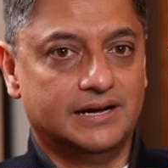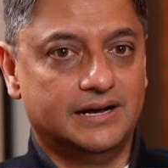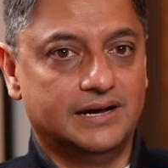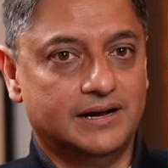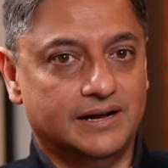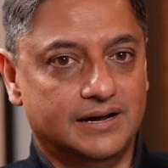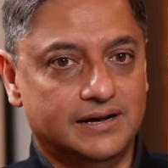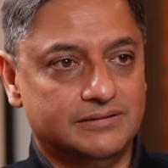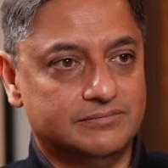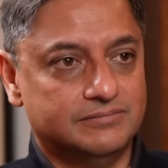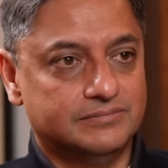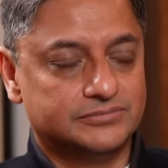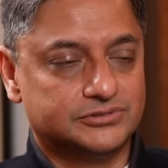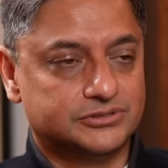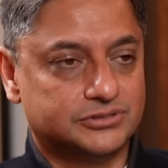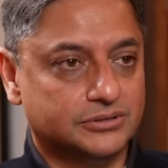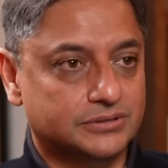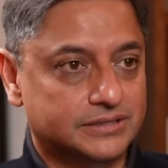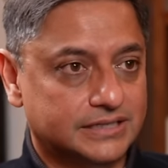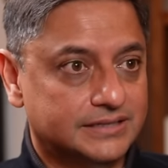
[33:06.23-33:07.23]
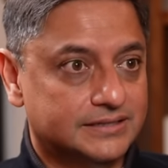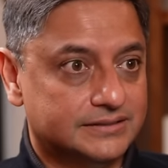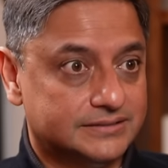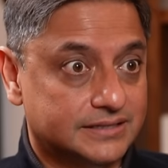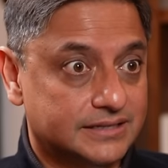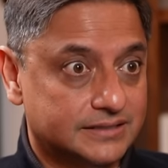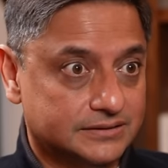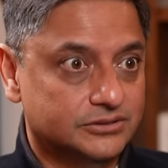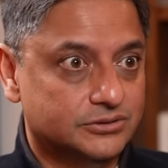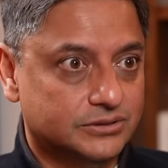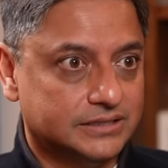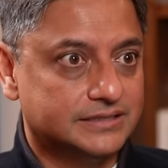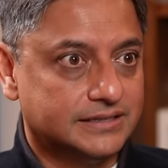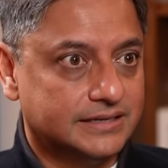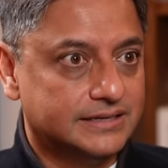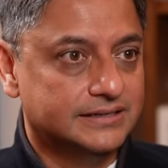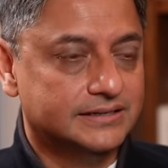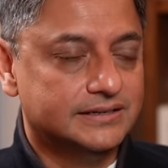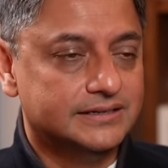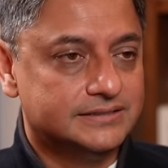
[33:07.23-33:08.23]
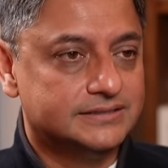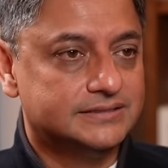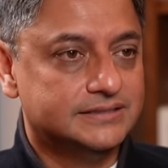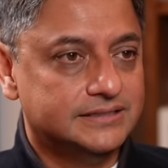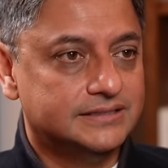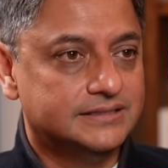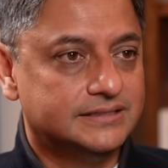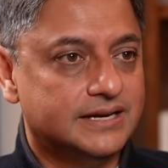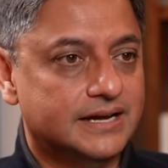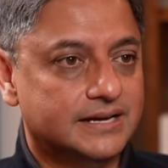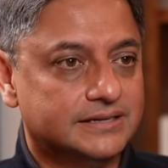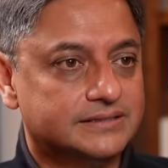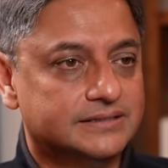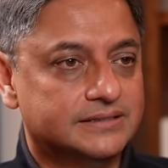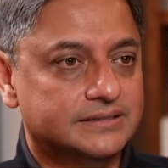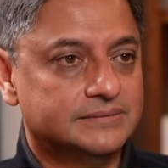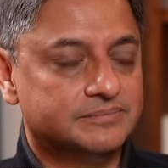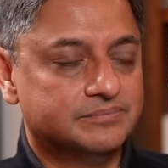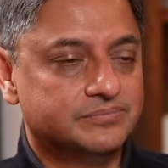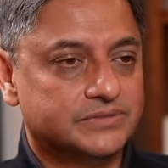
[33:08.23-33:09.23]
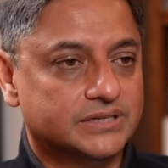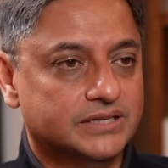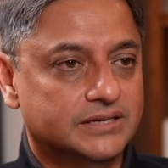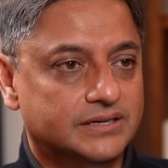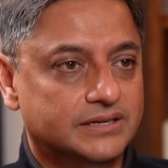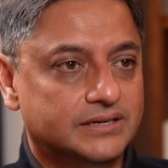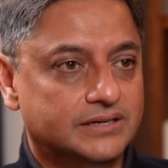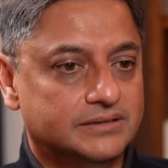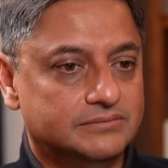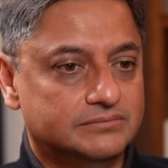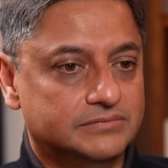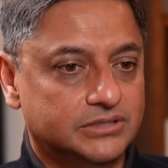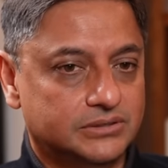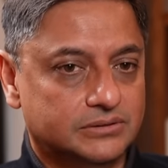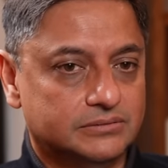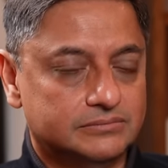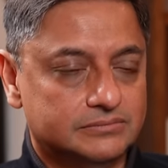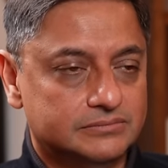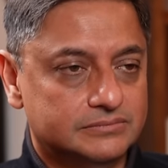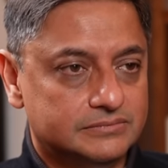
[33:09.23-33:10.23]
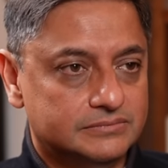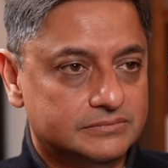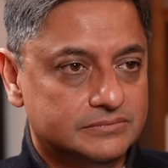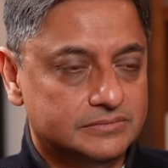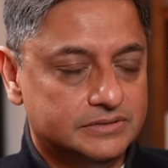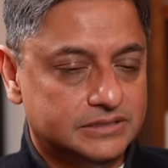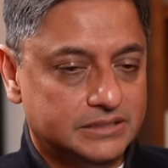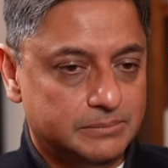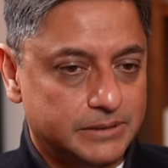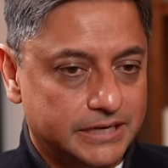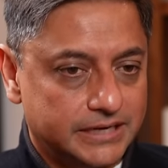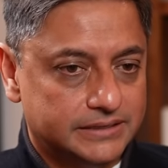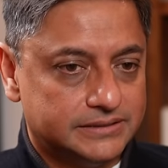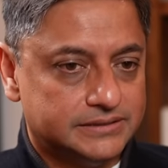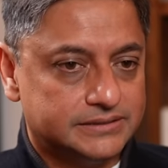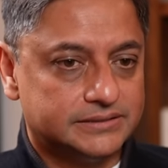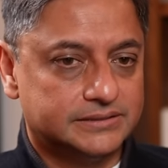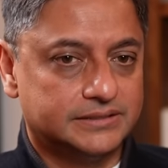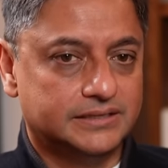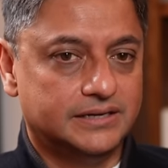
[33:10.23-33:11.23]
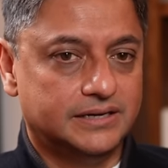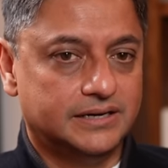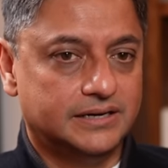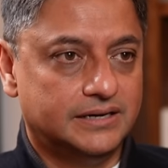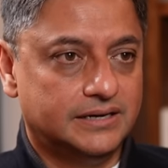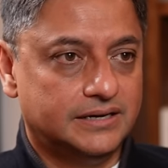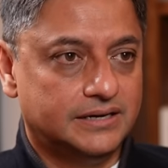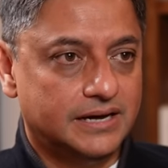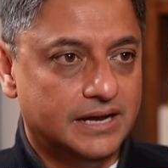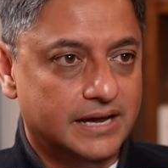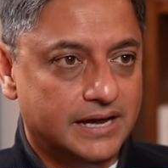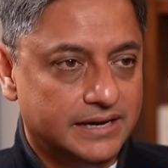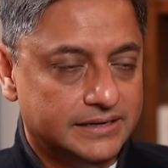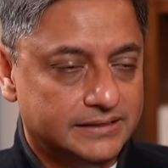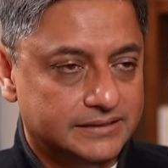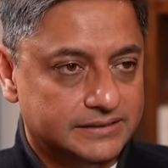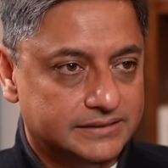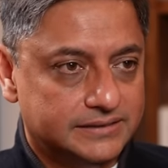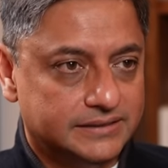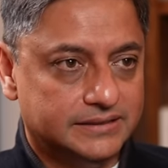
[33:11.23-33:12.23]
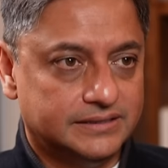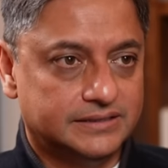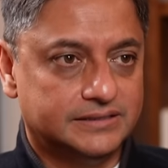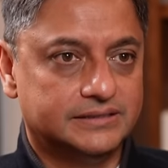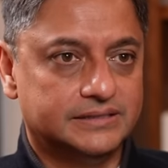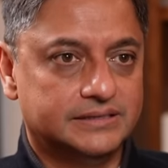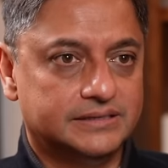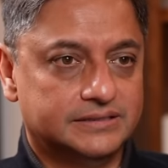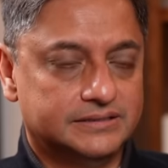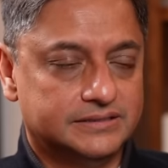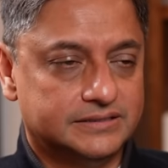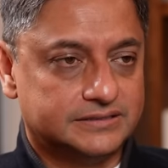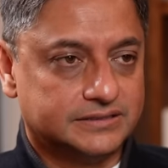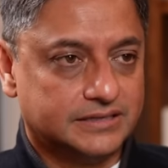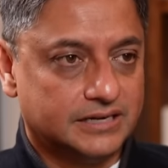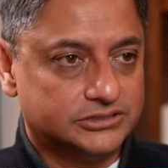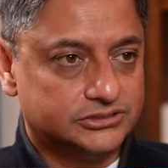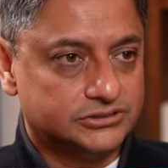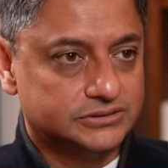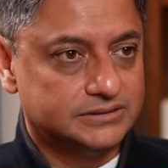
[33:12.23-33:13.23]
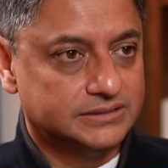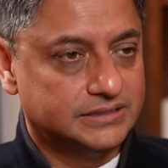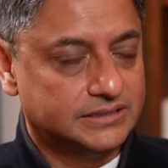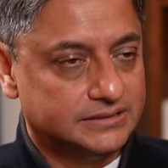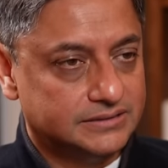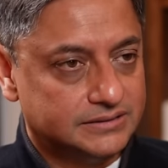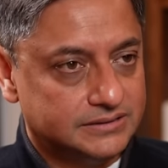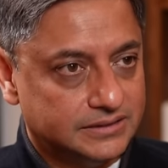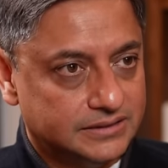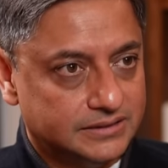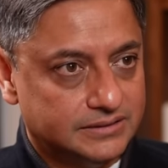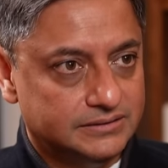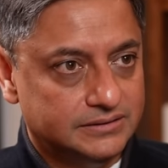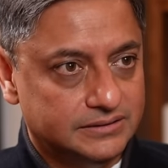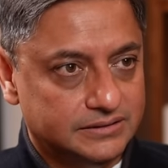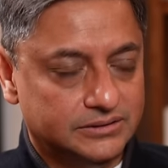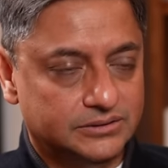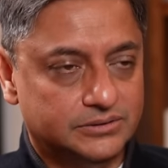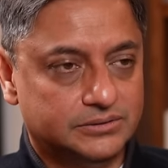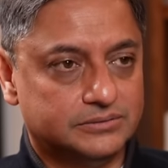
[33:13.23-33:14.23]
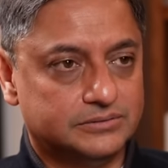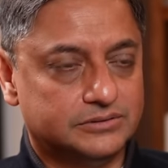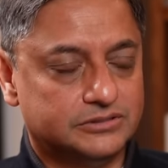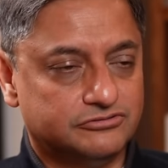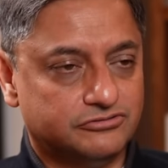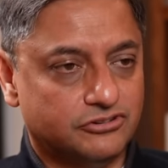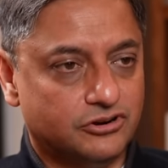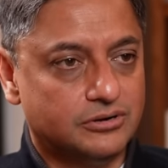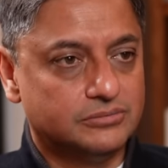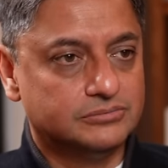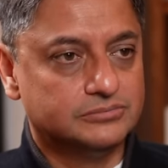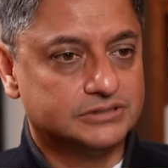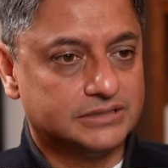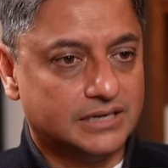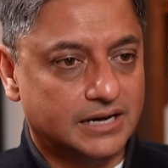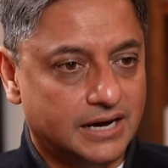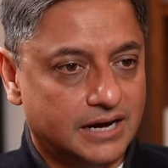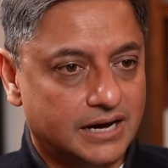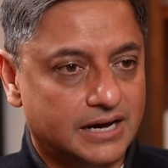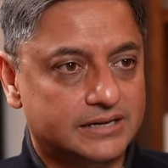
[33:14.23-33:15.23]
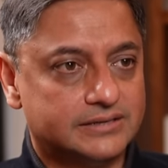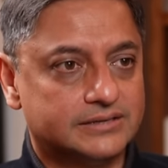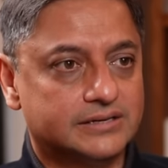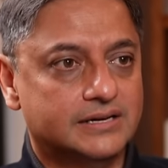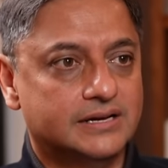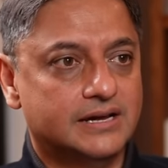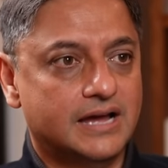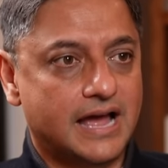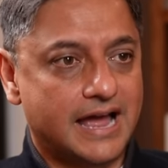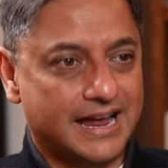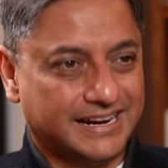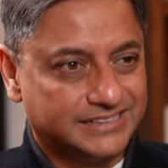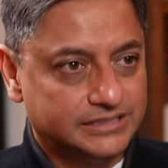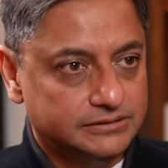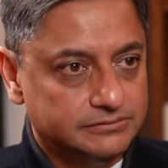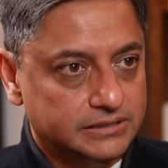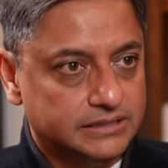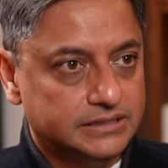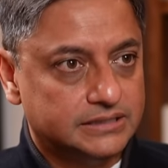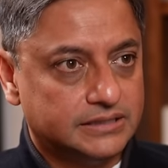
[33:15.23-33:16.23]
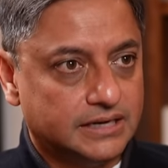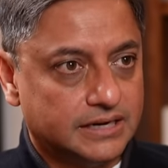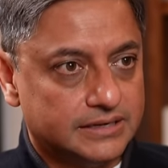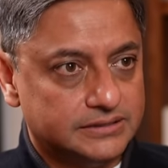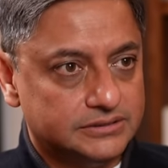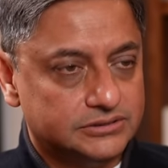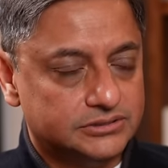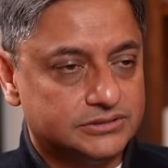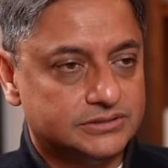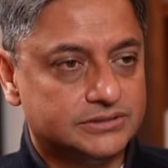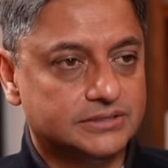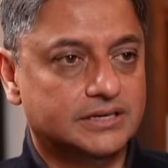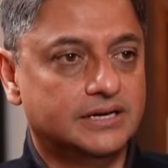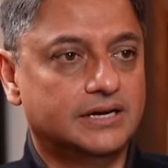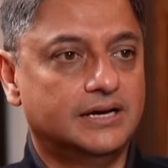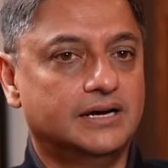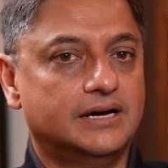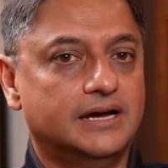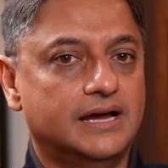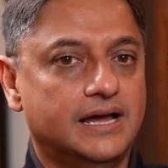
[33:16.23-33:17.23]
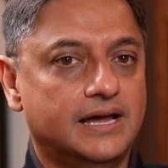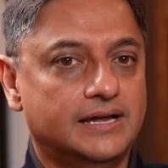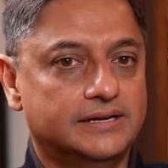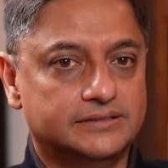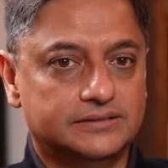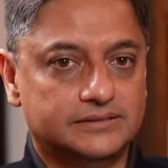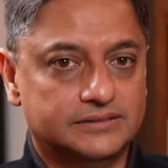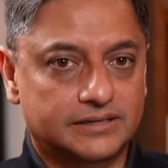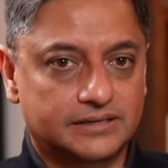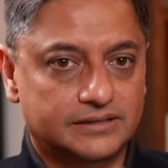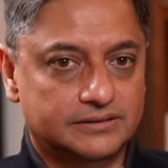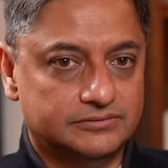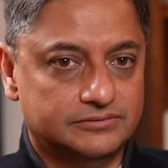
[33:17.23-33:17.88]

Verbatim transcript: Um, so, in a sense, you can clearly see that uh, you know debate uh, and uh, discussion and uh, you know reforms are actively encouraged uh, and